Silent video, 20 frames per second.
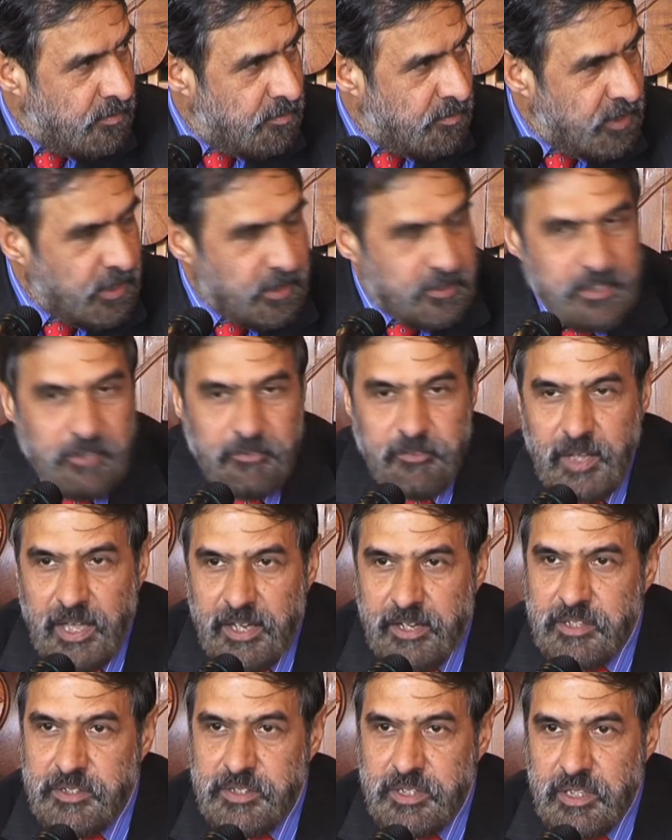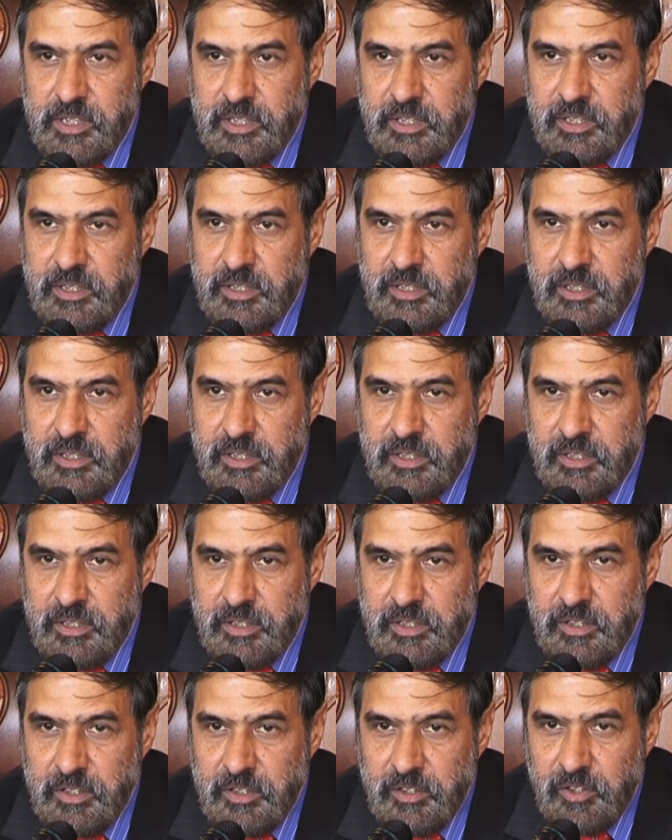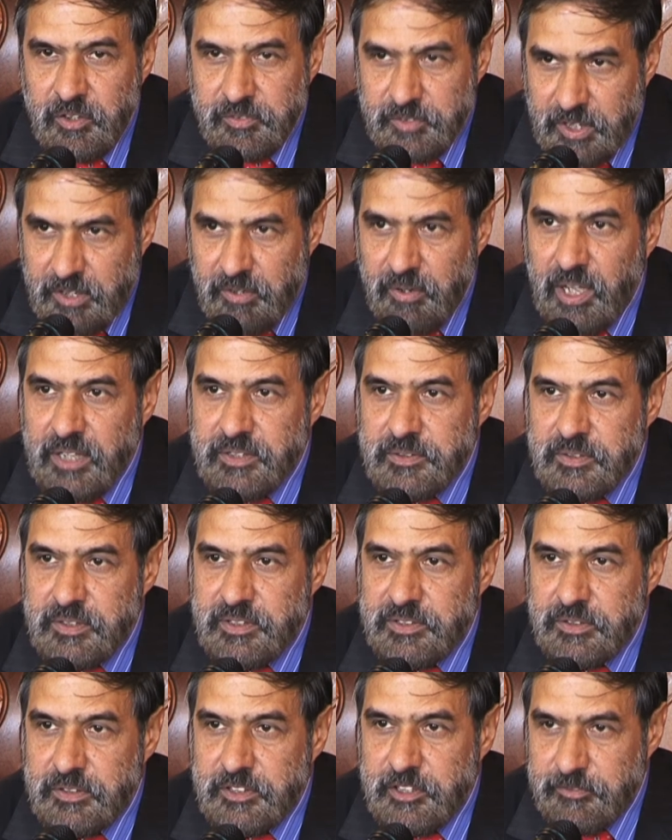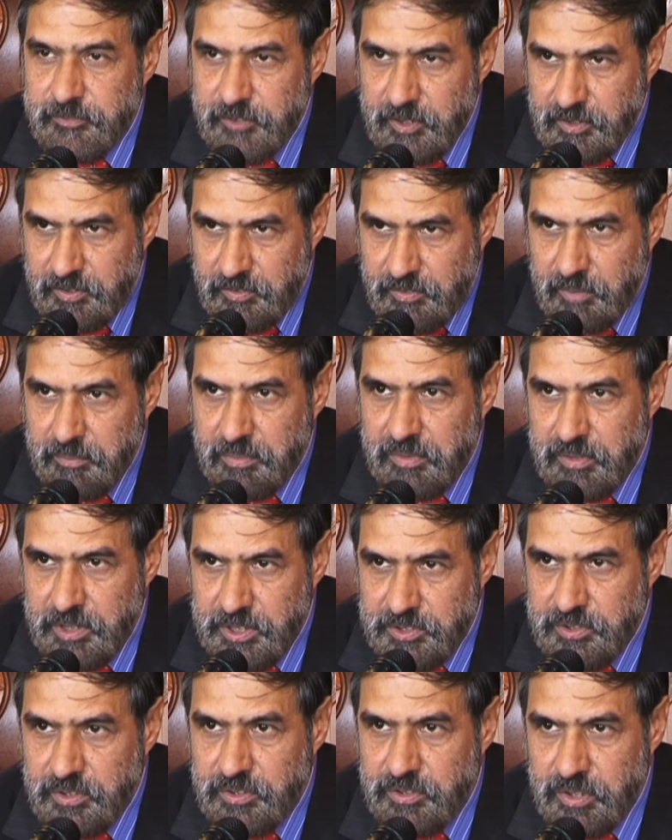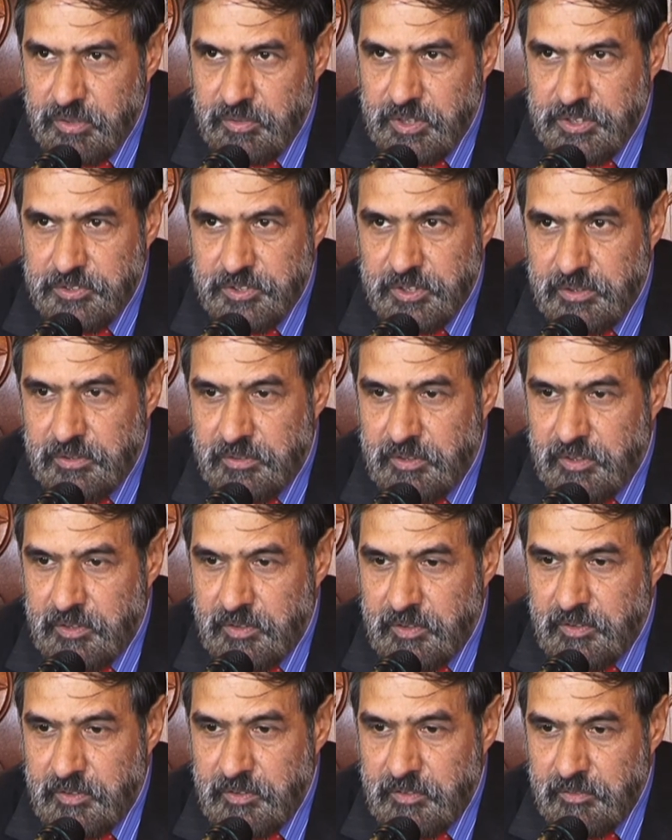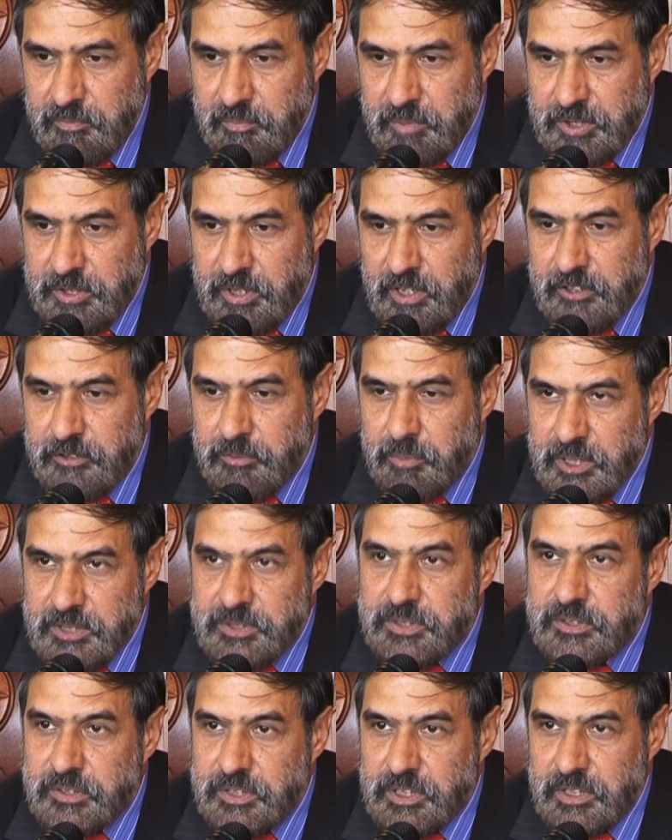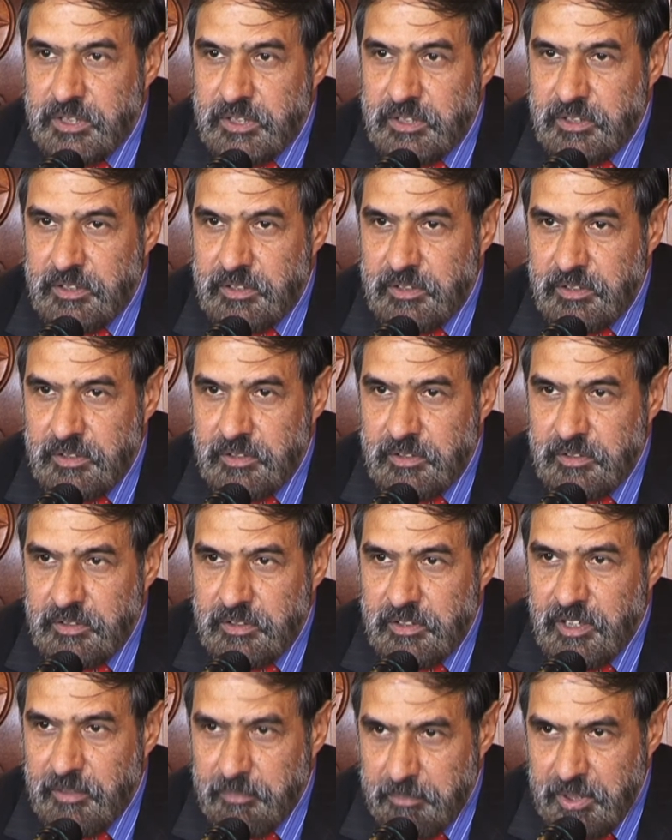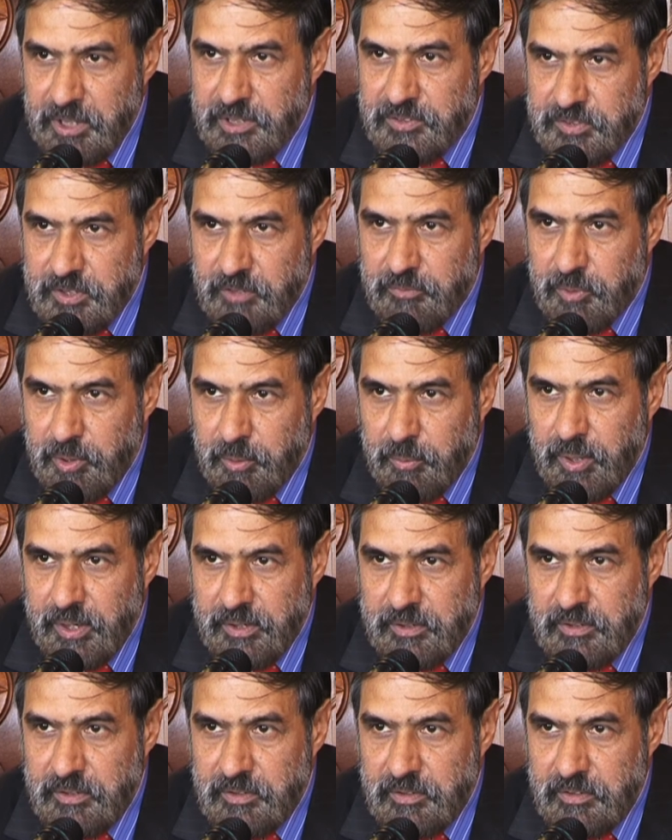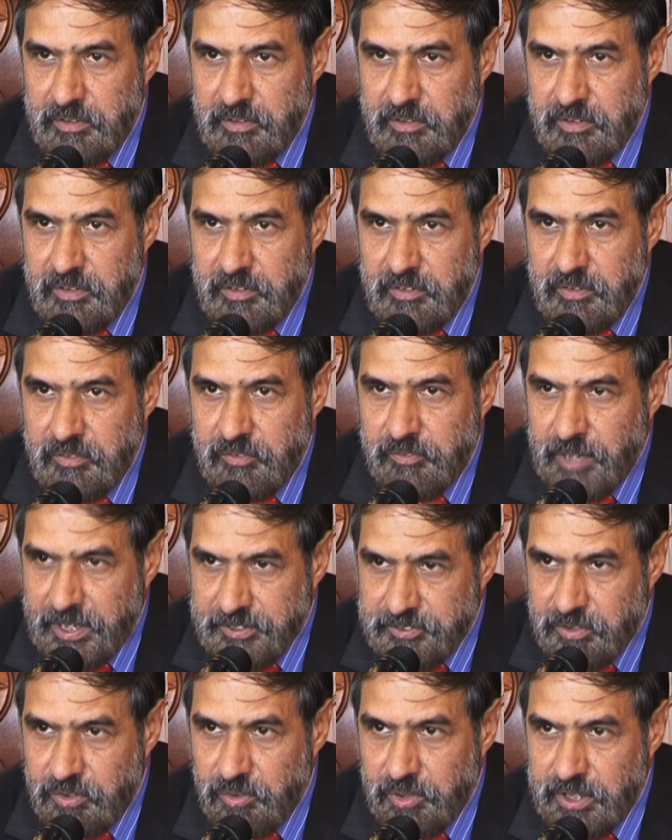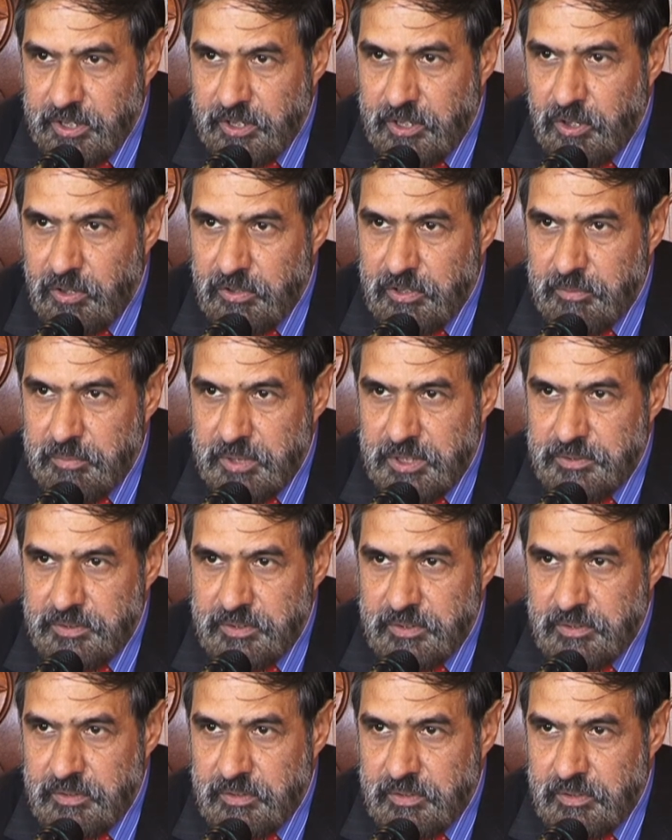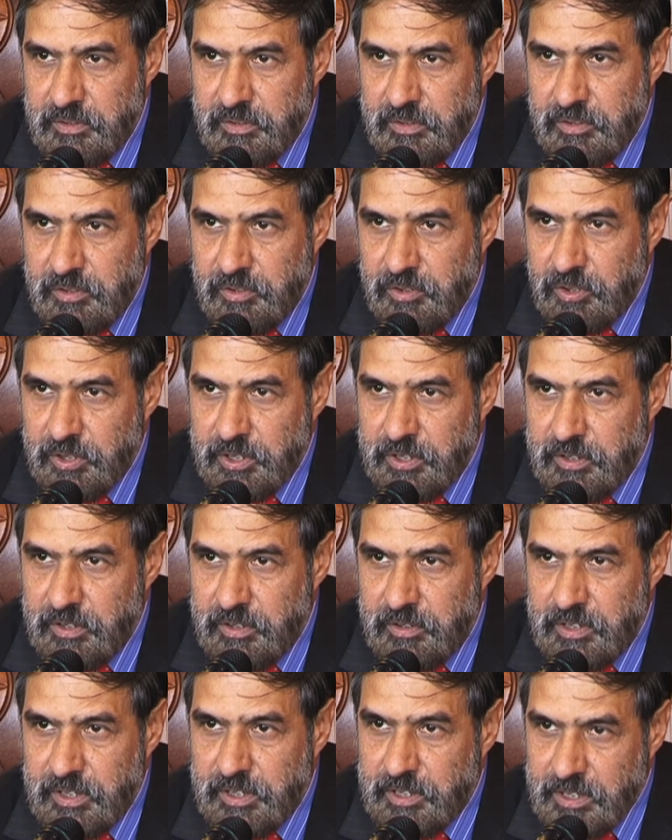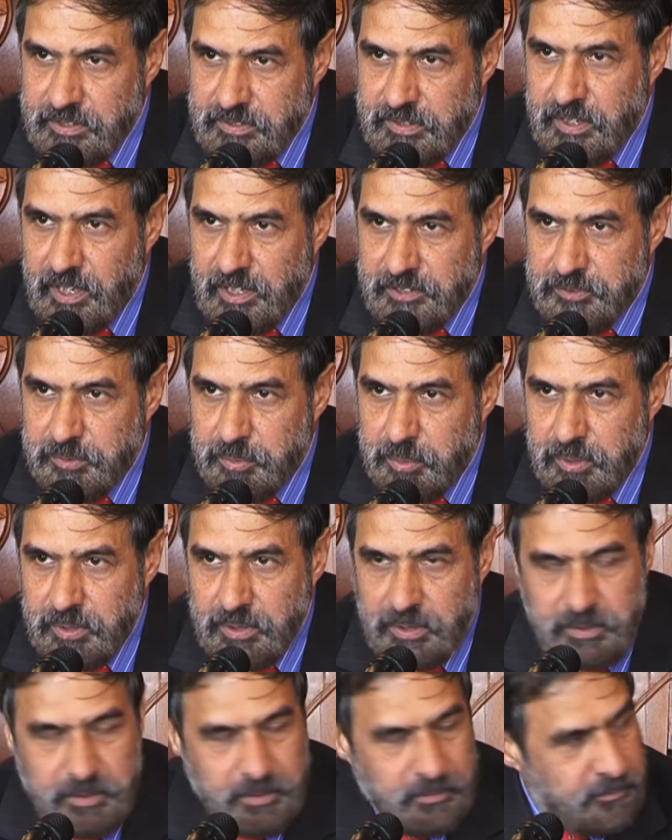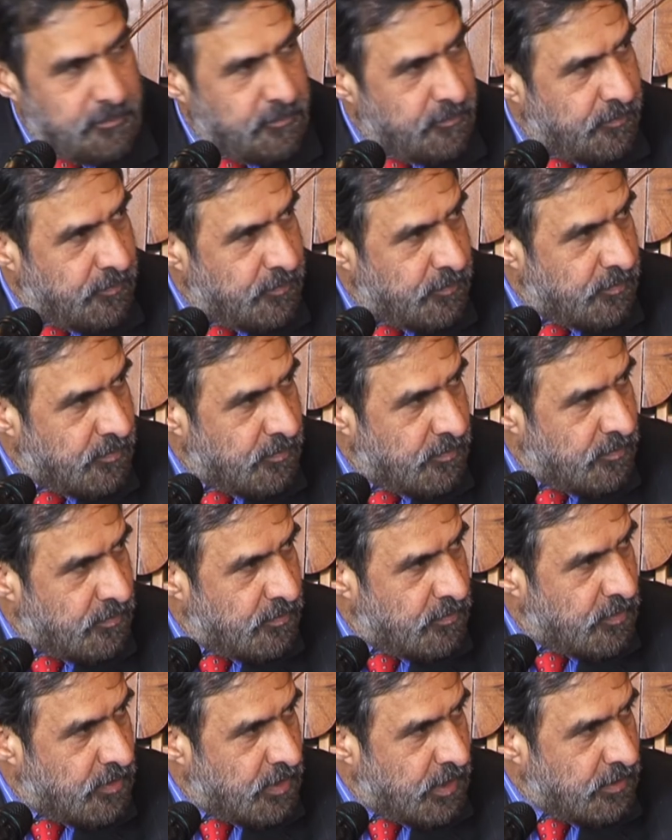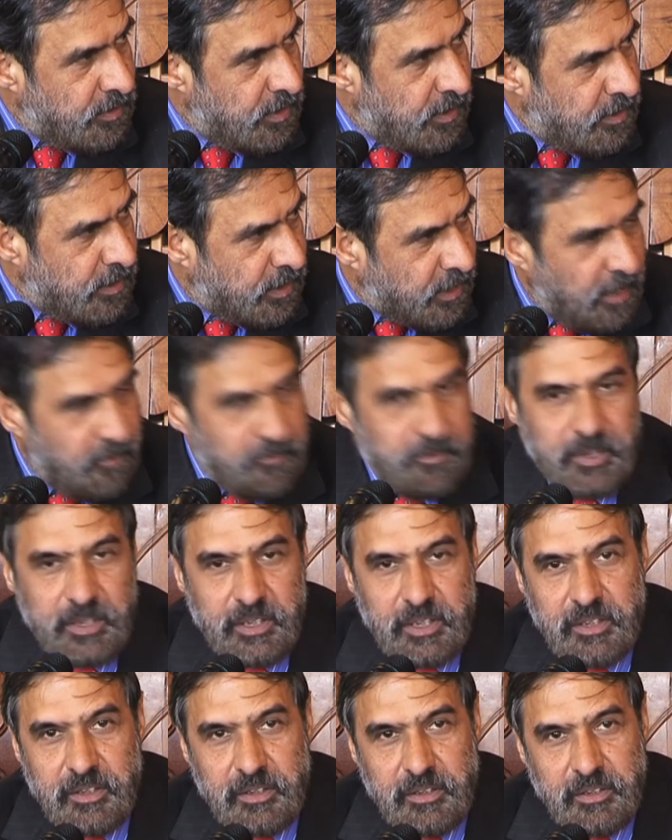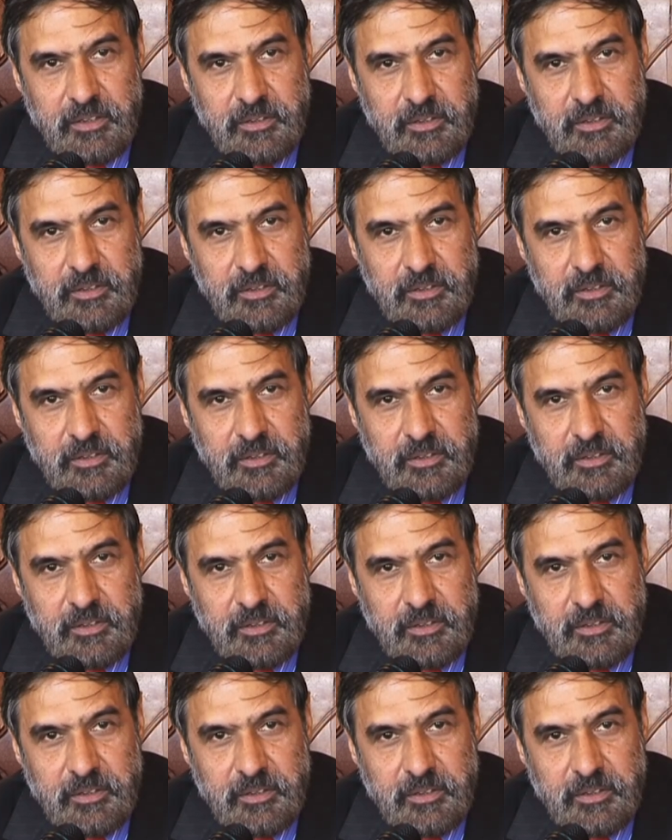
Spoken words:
But the severity of the crisis differed from region to region, but adversity embraced everyone. Fast-growing economies or an industrialized world. And the recovery